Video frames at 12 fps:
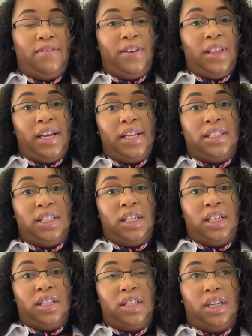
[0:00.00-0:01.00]
Philly
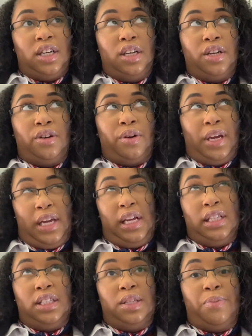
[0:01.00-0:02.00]
to
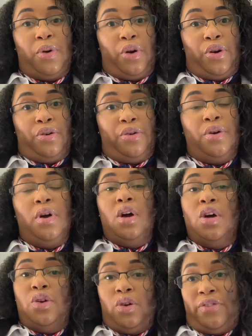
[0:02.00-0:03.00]
Greensboro,
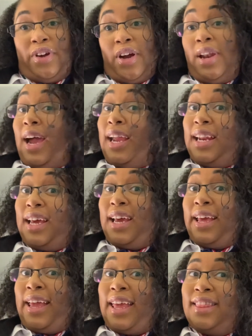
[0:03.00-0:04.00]
North Carolina,
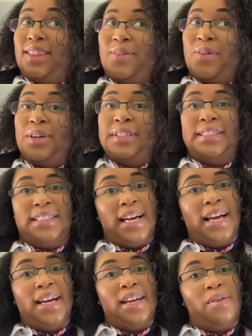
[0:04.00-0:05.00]
and then we're
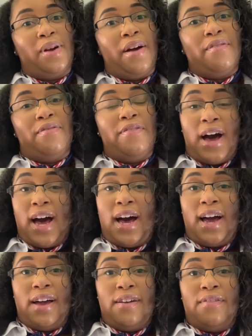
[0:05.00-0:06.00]
done around
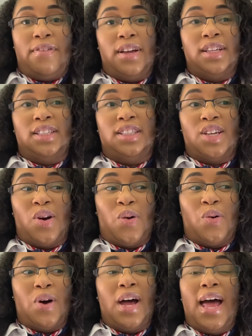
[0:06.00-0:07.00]
5.
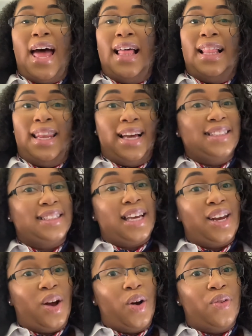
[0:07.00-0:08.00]
So let's
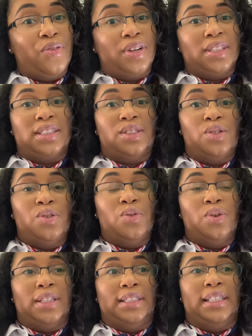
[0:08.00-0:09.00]
get over
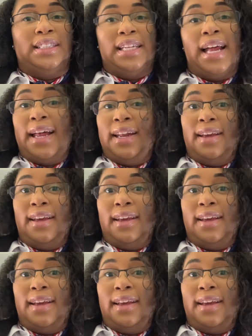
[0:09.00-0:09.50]
to Cincinnati